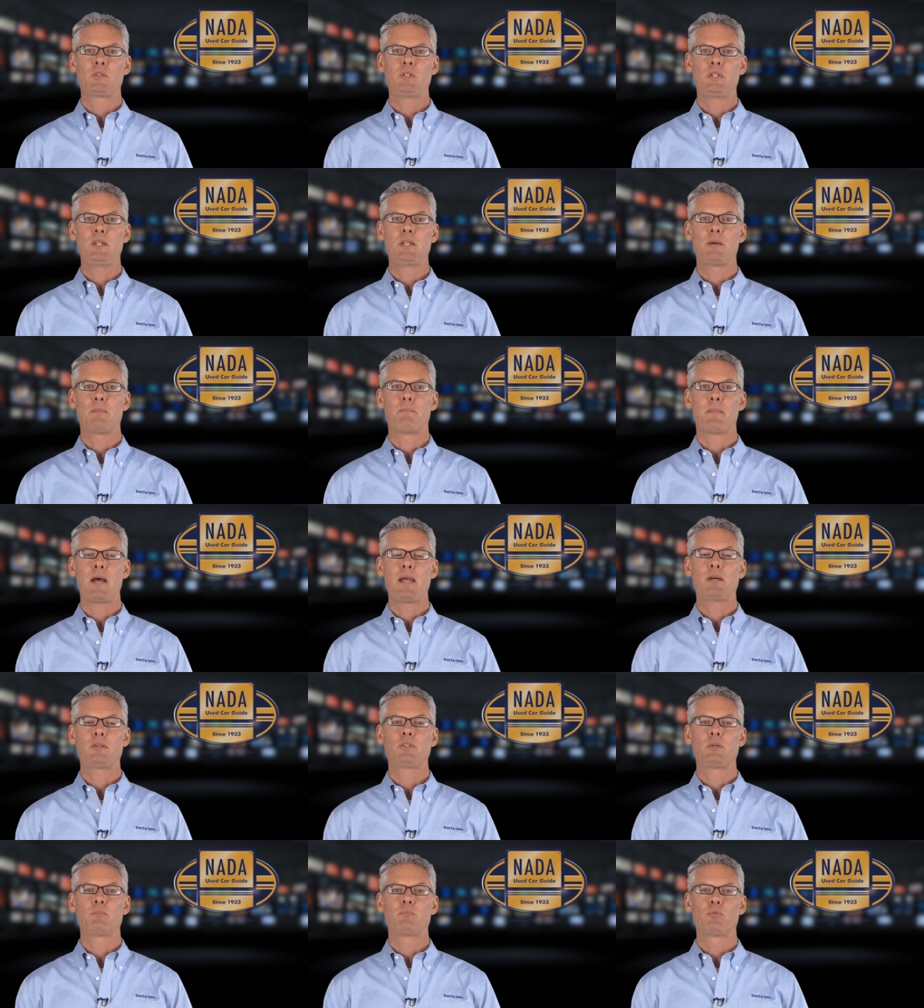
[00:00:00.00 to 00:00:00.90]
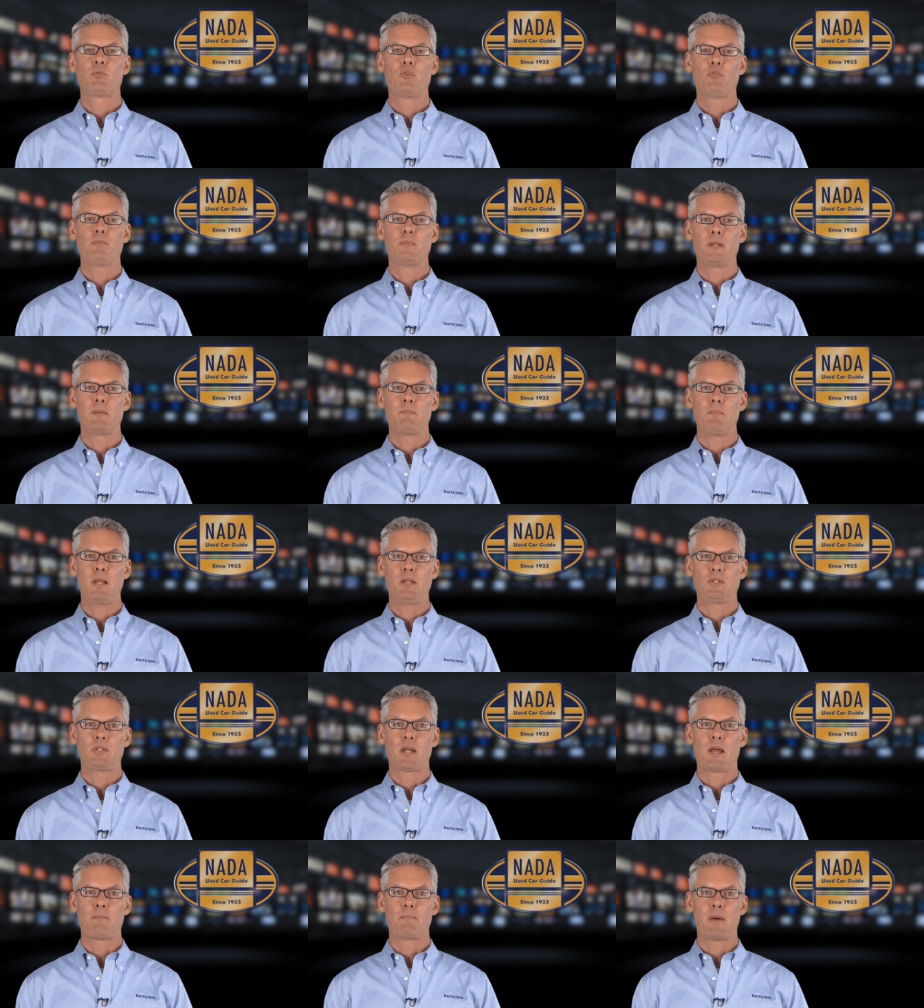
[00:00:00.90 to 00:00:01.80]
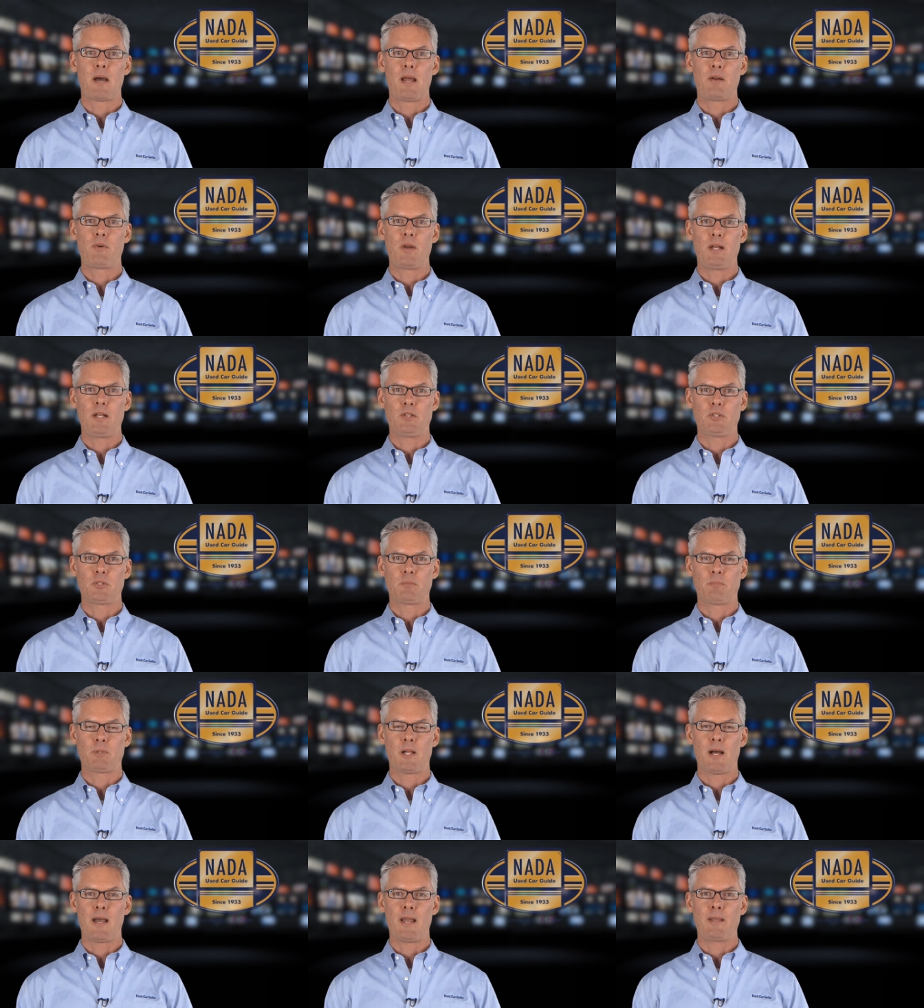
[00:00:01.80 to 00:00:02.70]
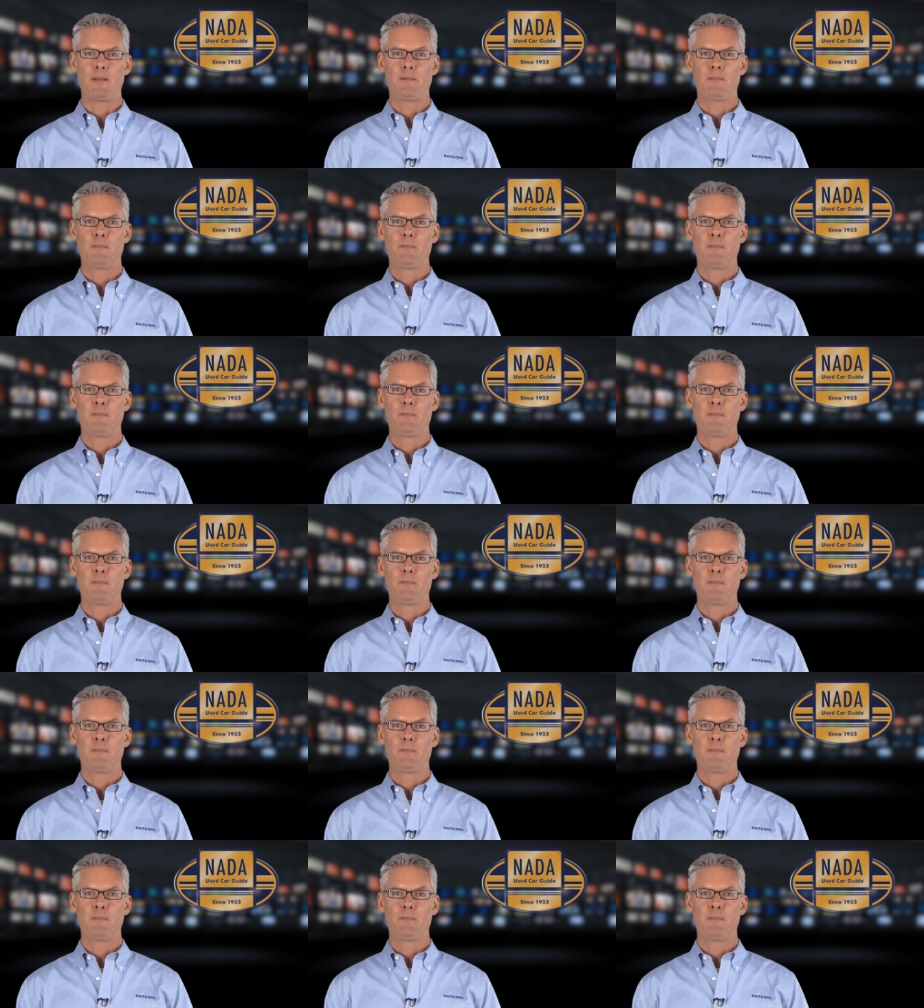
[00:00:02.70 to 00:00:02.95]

is seeing a mild improvement based on moderating supply.